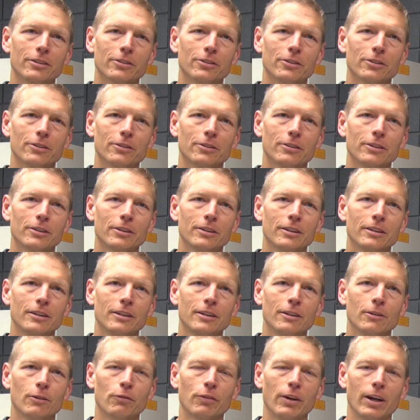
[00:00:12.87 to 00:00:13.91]
So,
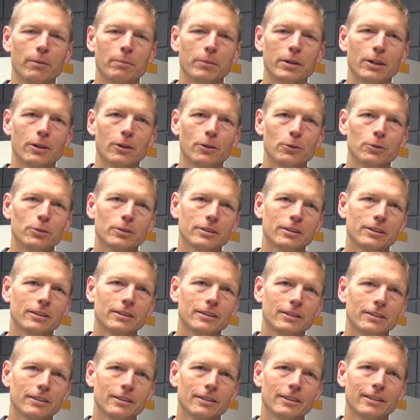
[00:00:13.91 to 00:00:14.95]
family owned,
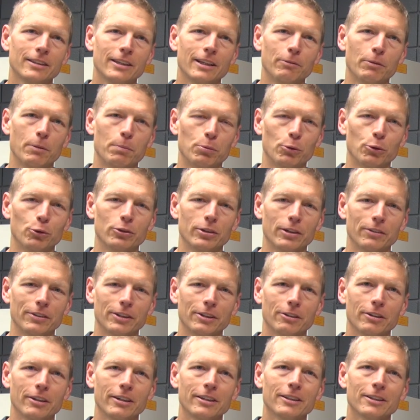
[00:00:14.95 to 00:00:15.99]
and we produce
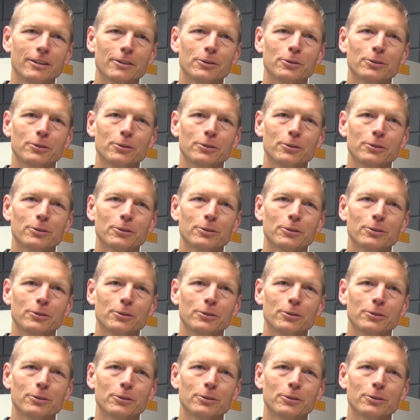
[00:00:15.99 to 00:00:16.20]
everything right here.